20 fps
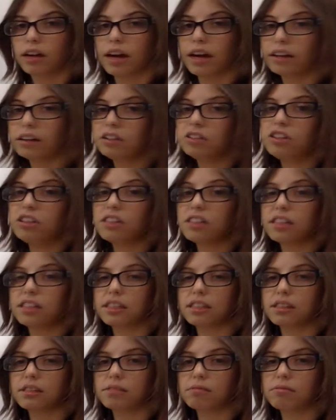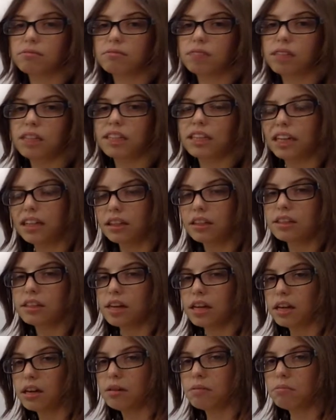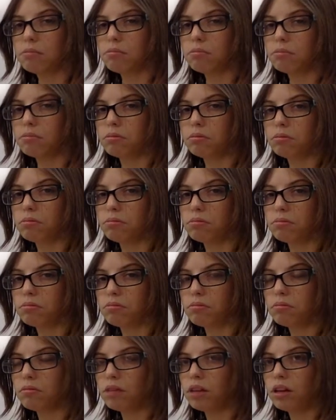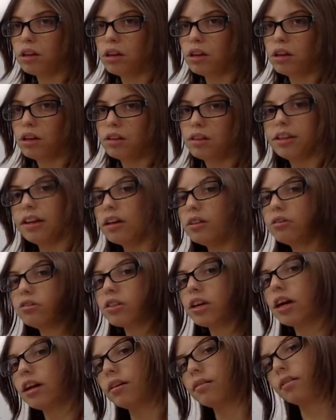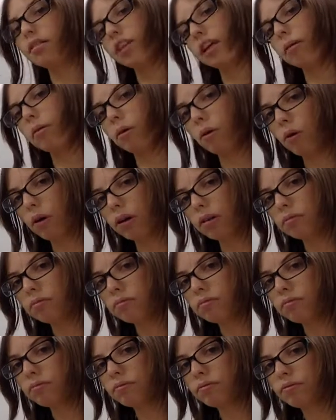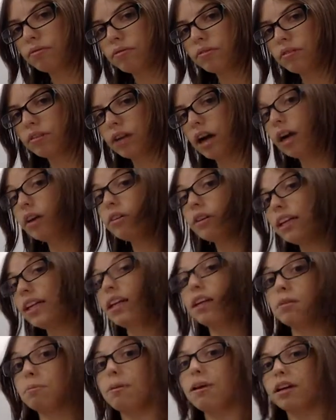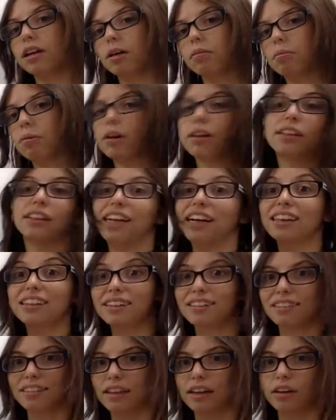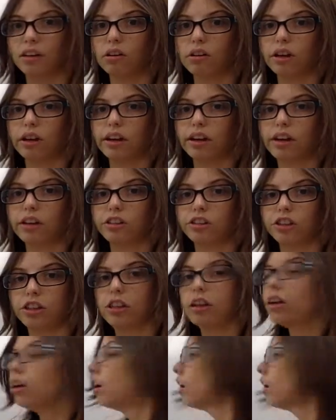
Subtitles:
Halogens, it's like the same. It's the other side of the same coin. I only need to pick up 1. That doesn't take a whole lot of energy.